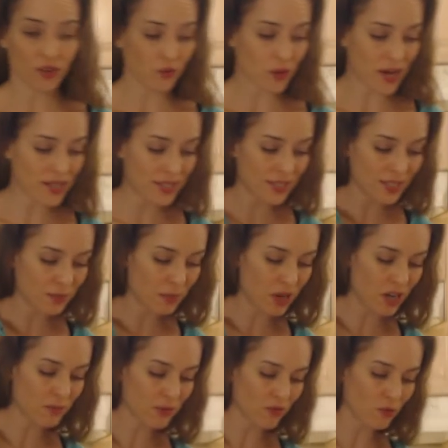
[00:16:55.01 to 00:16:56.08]
a little rice in the
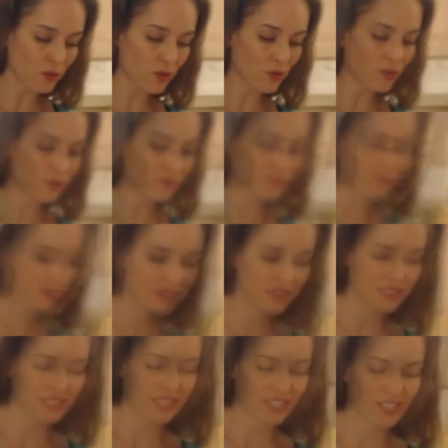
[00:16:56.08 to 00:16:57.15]
bottom of the bowl
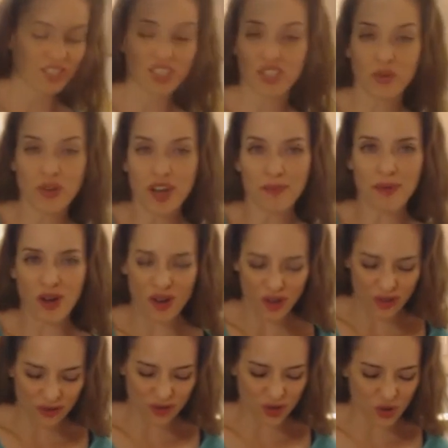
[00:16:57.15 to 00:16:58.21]
to soak up
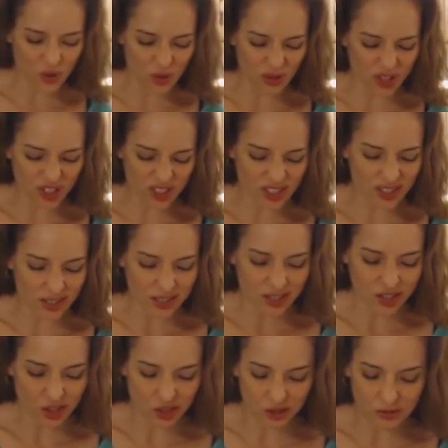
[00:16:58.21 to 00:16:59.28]
all those gorgeous
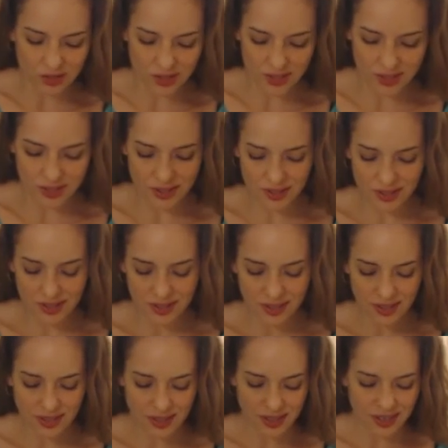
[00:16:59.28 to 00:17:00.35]
juices.
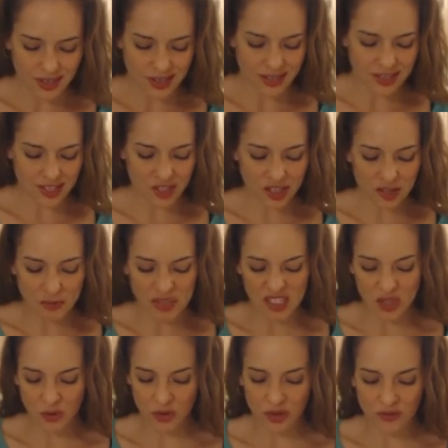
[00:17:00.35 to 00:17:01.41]
And it's going to be
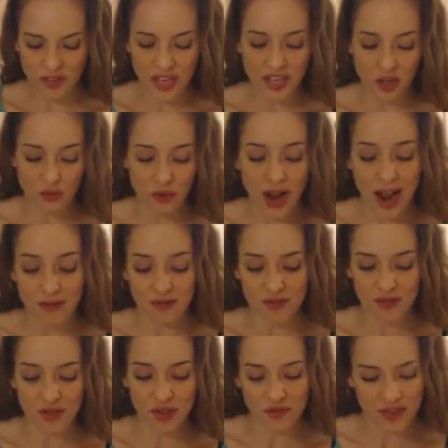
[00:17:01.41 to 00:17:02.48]
sort of like a
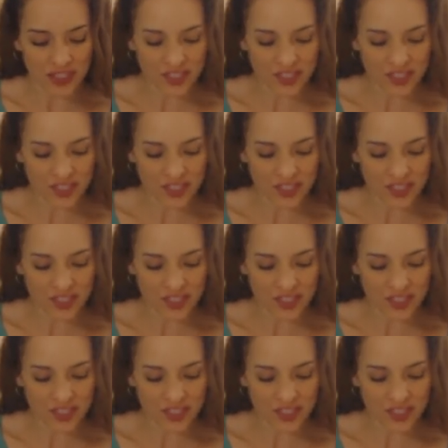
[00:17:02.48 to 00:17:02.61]
raft for the